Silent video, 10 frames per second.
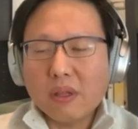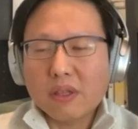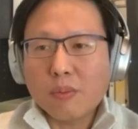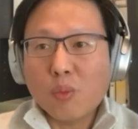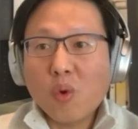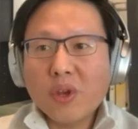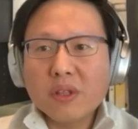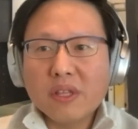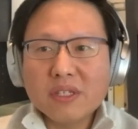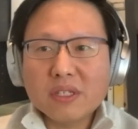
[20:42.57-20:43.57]
the more you
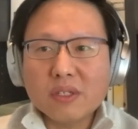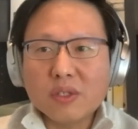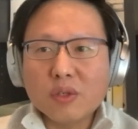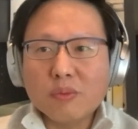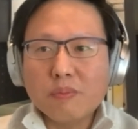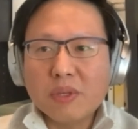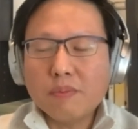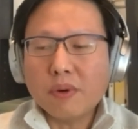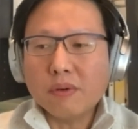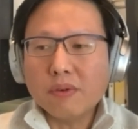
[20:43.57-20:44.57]
listen to
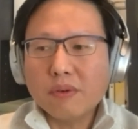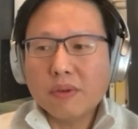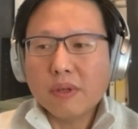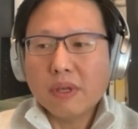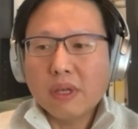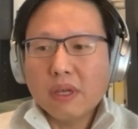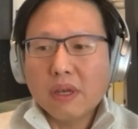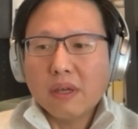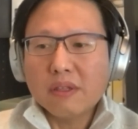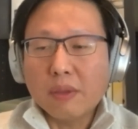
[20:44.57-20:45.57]
people,
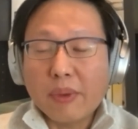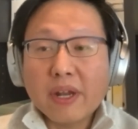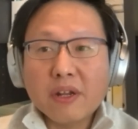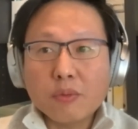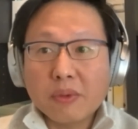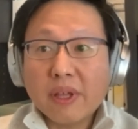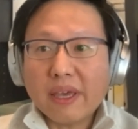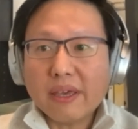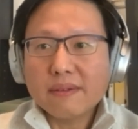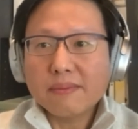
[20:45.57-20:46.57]
the better you
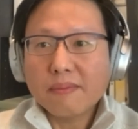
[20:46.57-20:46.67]
play.